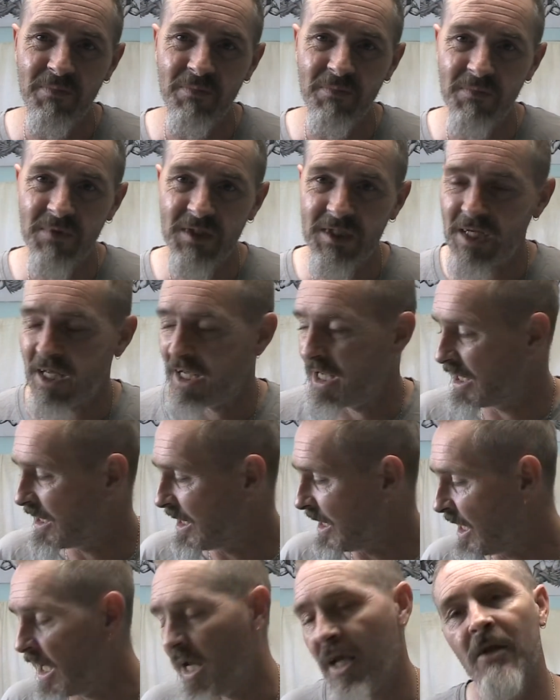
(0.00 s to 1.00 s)
Stay out
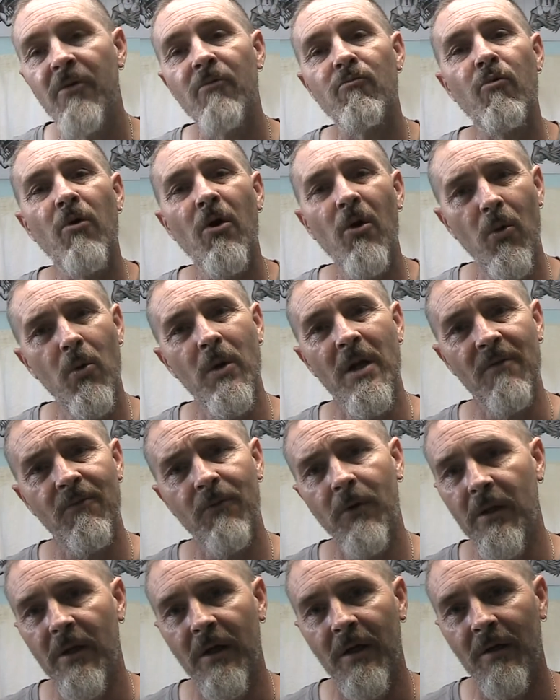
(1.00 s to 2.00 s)
there and record
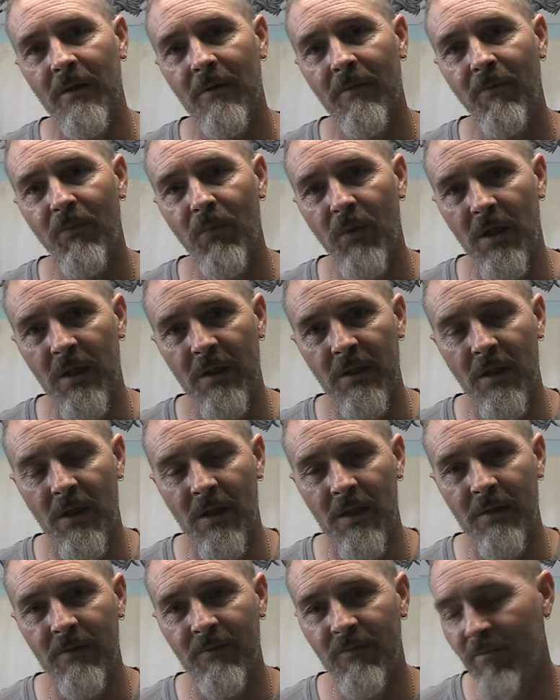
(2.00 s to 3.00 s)
everything.
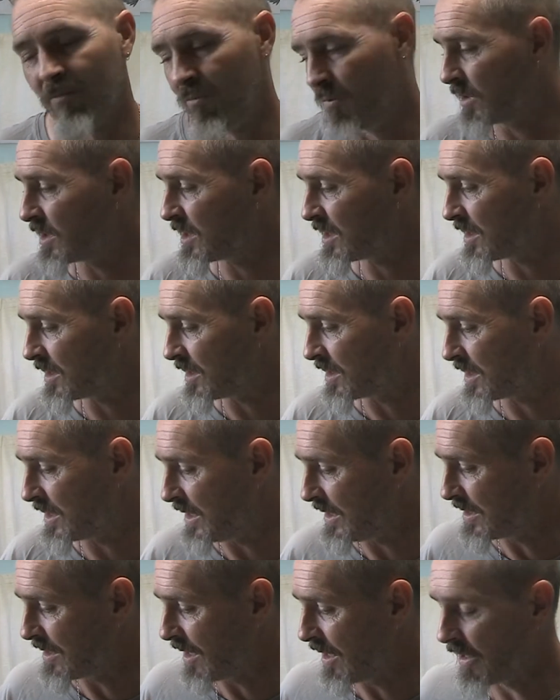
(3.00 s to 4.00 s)
I was
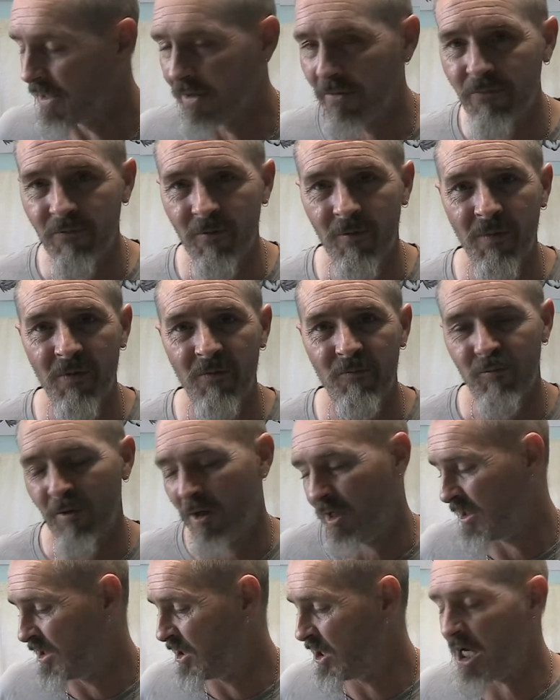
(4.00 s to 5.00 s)
sent a link from a
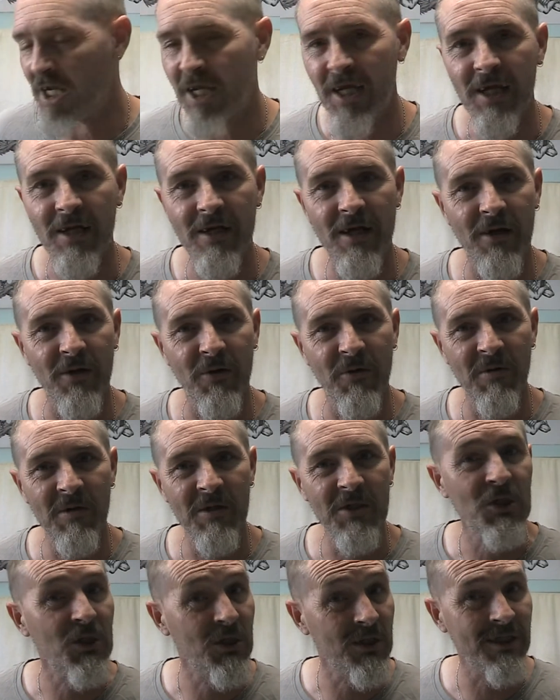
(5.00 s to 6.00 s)
friend, Jackie, down in
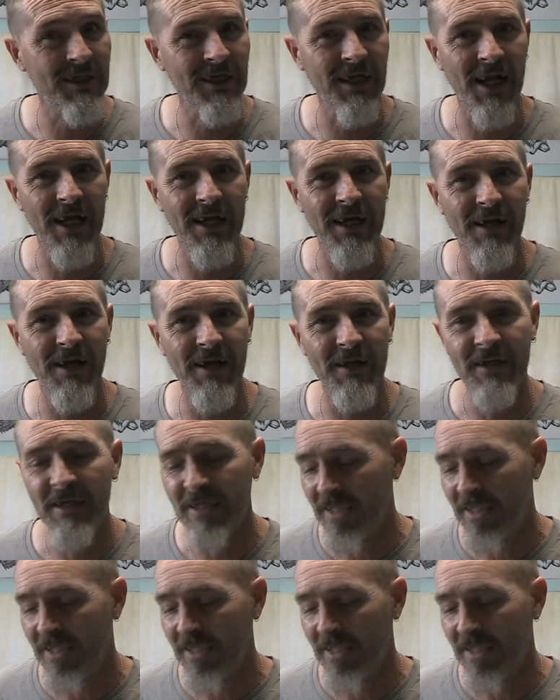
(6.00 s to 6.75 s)
Christchurch. G'day, darling.